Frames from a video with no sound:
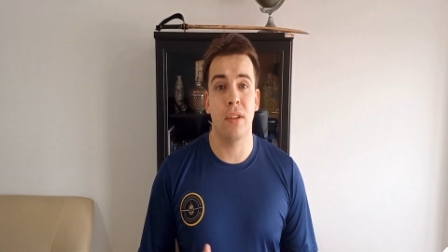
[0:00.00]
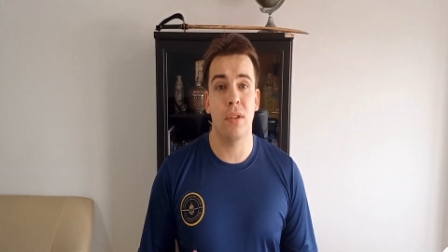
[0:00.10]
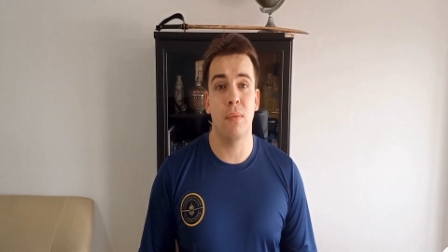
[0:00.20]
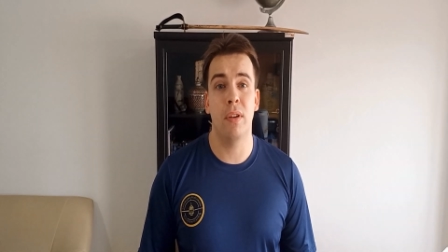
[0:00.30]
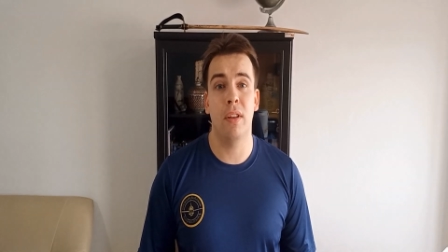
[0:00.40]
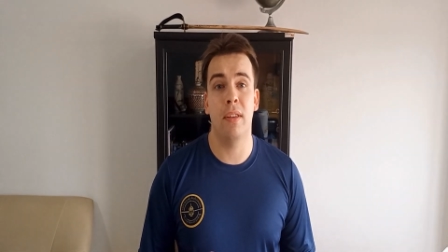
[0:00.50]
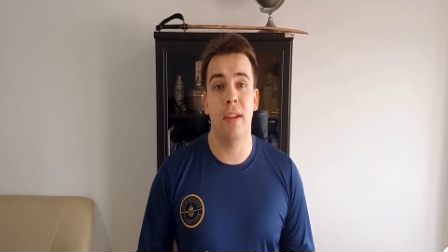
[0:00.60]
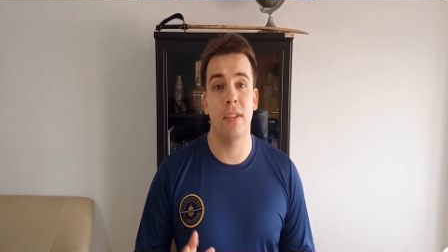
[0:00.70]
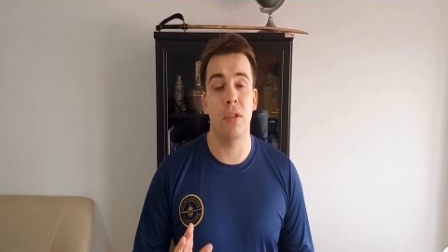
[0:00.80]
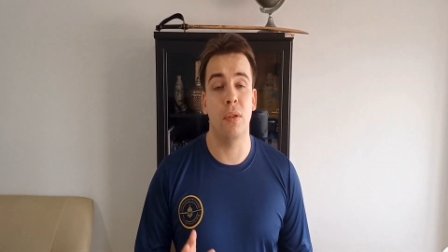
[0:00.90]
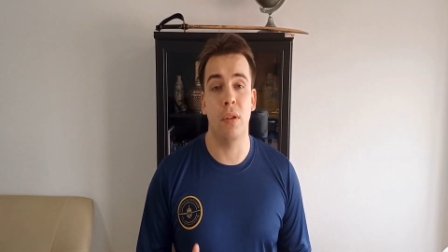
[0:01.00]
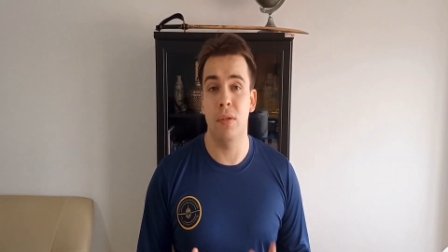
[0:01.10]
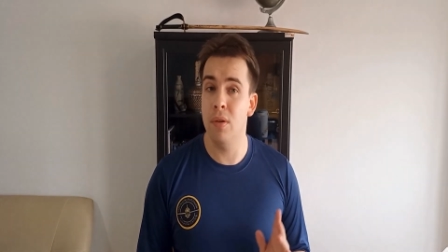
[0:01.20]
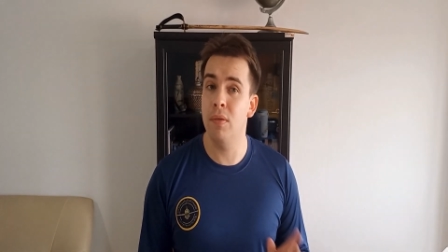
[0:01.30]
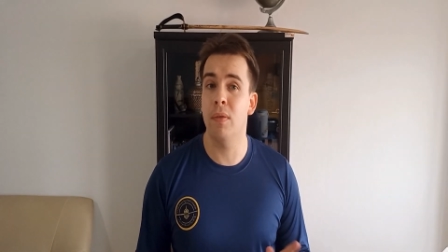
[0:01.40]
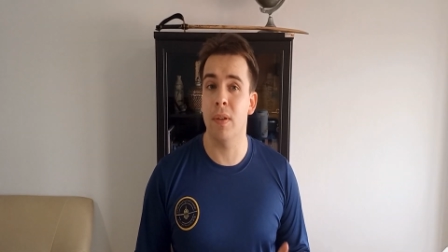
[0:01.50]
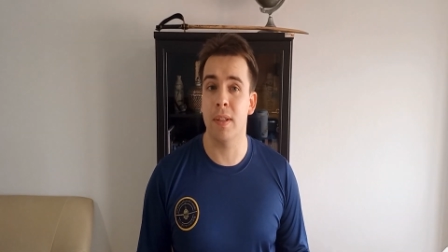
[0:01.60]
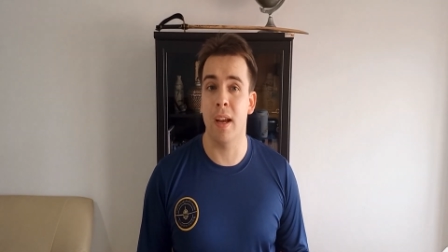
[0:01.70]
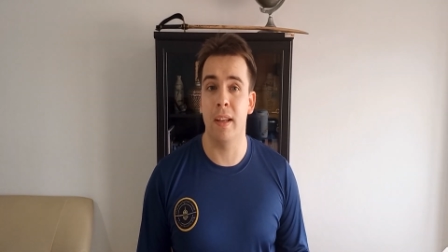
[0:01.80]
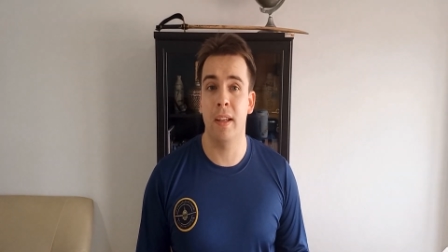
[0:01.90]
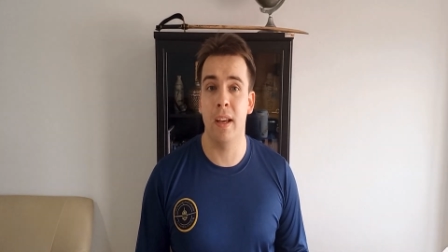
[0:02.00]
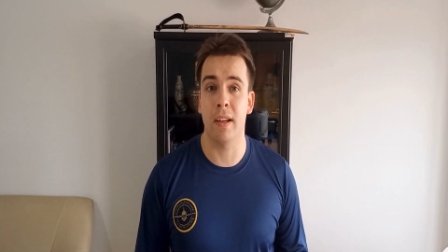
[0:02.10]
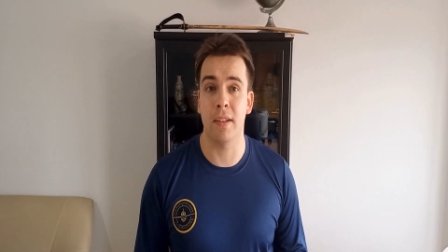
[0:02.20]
so one of the things that you can do for a Thai kick,